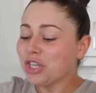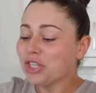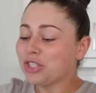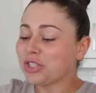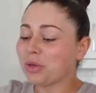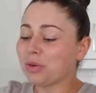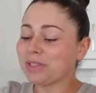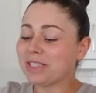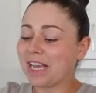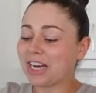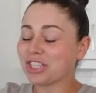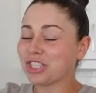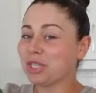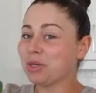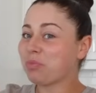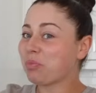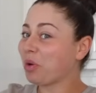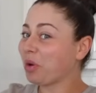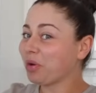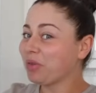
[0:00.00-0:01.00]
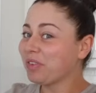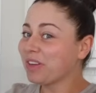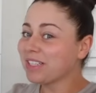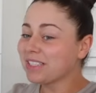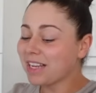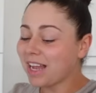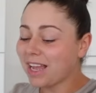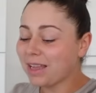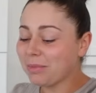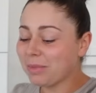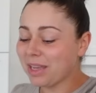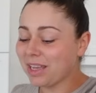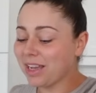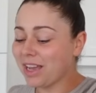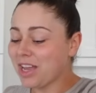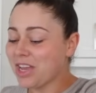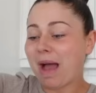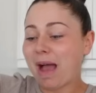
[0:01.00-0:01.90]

So it's actually perfect timing.